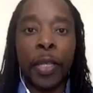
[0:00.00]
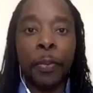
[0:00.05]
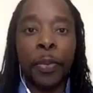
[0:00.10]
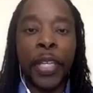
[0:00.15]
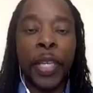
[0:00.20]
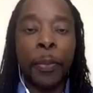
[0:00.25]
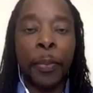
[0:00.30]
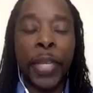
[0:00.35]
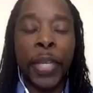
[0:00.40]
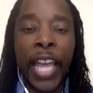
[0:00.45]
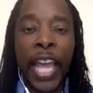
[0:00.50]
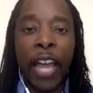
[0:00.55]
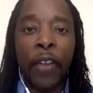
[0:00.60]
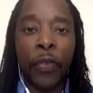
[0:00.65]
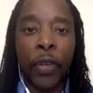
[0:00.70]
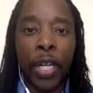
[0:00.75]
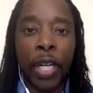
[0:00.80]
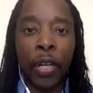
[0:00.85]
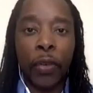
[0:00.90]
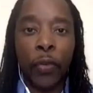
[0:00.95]
pimping
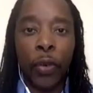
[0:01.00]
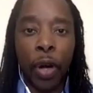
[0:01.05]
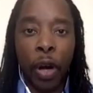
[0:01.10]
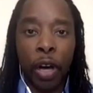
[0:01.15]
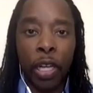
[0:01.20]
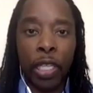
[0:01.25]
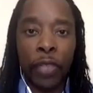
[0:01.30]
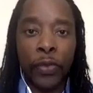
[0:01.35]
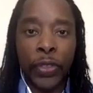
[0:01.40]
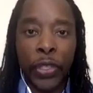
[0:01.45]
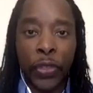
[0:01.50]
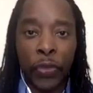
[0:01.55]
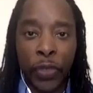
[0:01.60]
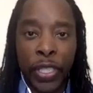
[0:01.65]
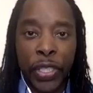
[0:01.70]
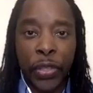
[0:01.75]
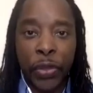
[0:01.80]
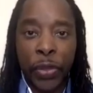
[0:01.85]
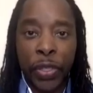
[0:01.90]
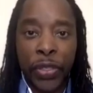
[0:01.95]
Africa for all of its
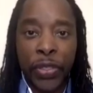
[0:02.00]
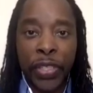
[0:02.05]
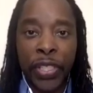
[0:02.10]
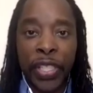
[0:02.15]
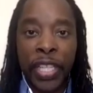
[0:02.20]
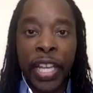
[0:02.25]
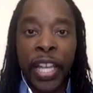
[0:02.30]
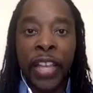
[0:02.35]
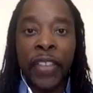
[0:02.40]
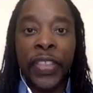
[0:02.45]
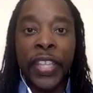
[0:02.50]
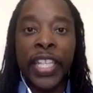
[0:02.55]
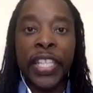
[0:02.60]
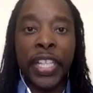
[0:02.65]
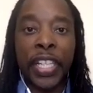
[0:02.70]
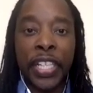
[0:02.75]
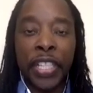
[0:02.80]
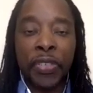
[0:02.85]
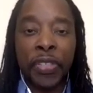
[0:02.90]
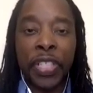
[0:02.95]
resources. These
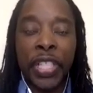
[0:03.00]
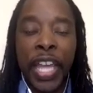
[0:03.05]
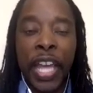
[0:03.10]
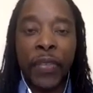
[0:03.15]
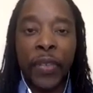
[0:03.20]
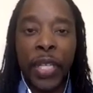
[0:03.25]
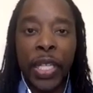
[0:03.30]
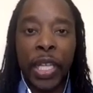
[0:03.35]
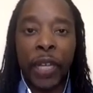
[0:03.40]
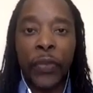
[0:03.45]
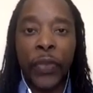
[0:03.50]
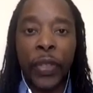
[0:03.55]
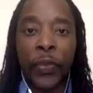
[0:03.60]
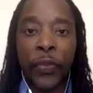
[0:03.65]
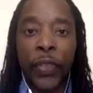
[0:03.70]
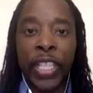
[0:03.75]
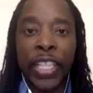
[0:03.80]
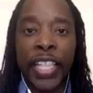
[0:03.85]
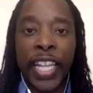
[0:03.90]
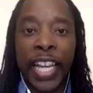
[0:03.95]
countries have enough to
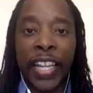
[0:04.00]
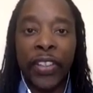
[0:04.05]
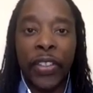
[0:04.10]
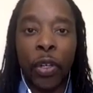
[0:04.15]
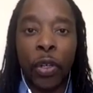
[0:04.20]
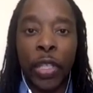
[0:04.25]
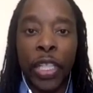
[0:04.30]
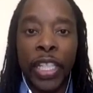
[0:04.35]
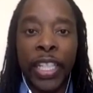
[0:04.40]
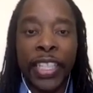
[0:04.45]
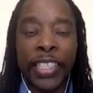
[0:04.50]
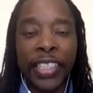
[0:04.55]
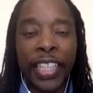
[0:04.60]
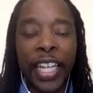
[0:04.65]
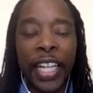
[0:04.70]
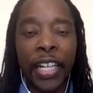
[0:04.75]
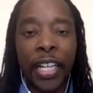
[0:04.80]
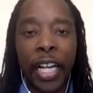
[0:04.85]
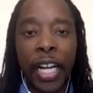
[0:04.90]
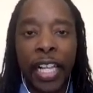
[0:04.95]
feed not only the
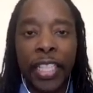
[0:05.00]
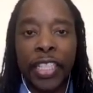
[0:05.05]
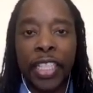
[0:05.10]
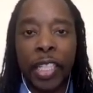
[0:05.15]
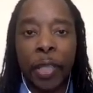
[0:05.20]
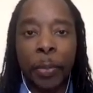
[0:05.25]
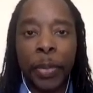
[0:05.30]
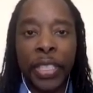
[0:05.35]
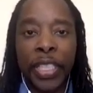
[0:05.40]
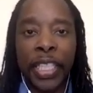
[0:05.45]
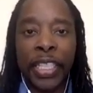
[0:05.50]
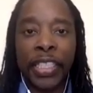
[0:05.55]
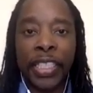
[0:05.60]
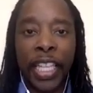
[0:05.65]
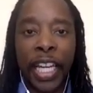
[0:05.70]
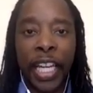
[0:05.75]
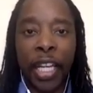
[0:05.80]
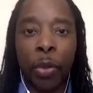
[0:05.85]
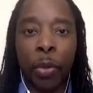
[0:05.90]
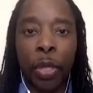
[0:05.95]
entire continent, but the
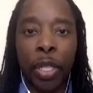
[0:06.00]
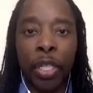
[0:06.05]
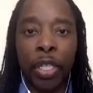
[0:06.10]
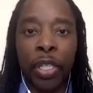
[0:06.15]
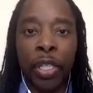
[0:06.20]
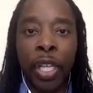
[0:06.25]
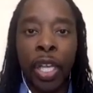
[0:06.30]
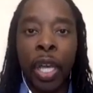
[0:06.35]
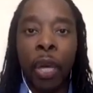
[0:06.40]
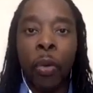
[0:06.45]
entire world.